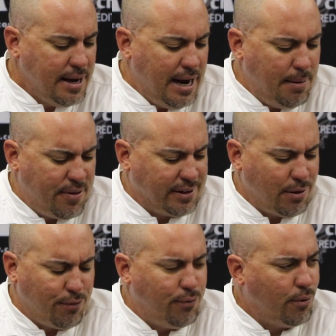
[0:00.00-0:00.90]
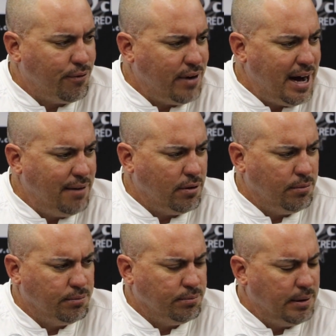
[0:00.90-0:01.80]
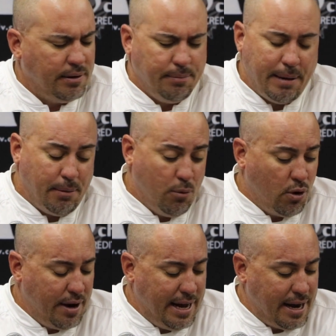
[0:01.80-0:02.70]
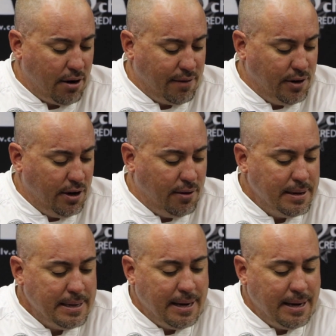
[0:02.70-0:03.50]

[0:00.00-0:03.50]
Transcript: um, I think there were four or five, or maybe more than that. I don't even know.